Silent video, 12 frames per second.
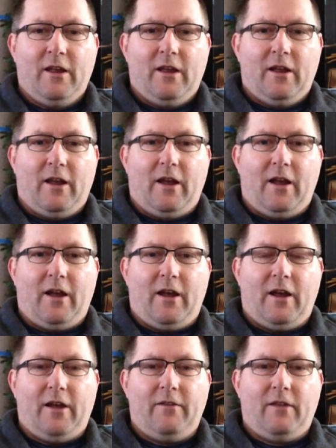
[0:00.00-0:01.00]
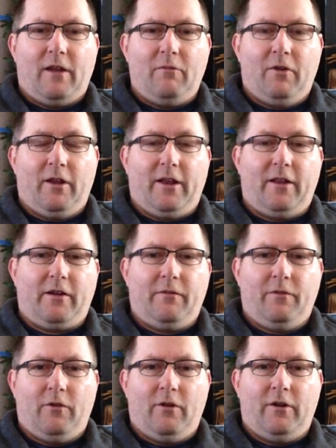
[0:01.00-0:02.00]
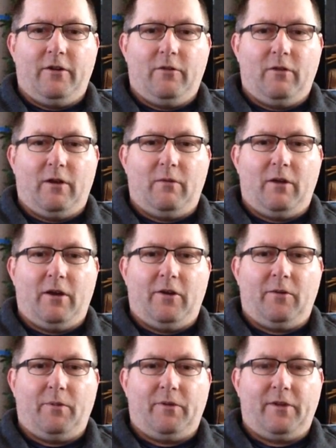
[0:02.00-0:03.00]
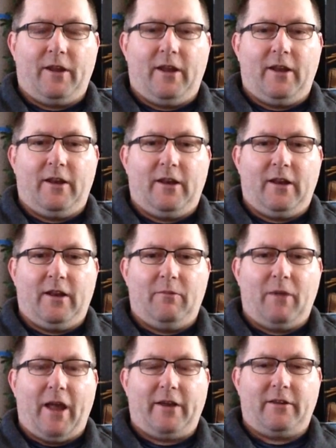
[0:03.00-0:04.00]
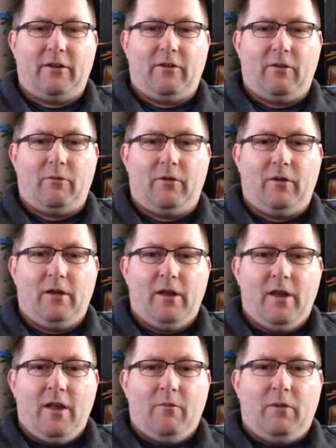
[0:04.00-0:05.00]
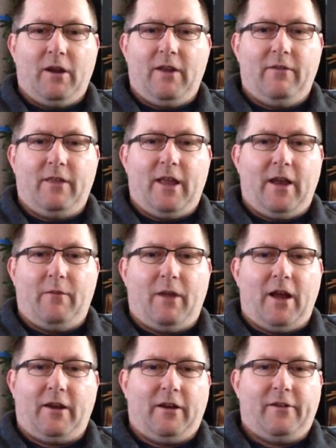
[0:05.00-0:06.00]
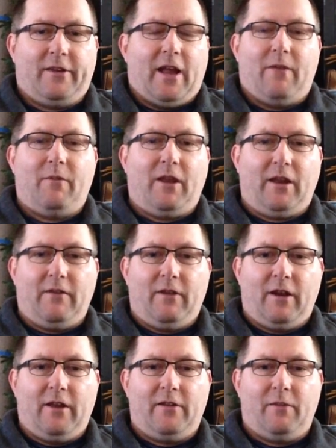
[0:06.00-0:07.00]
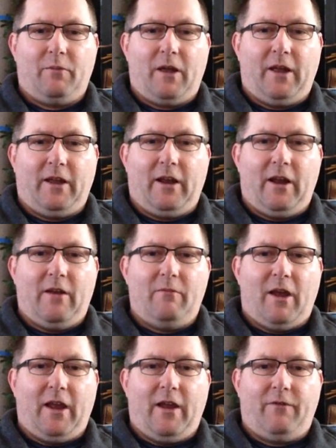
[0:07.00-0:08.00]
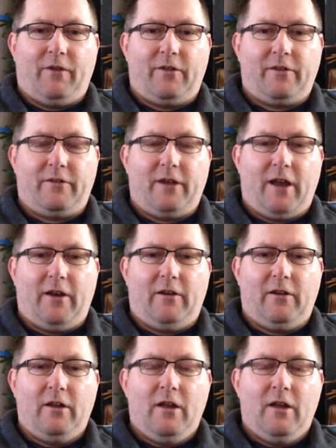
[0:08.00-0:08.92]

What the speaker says: I'm really looking forward to when I'm 100% and I'm back to normal. But even then, I'm not going to stop making videos. I'm probably going to up my efforts to try to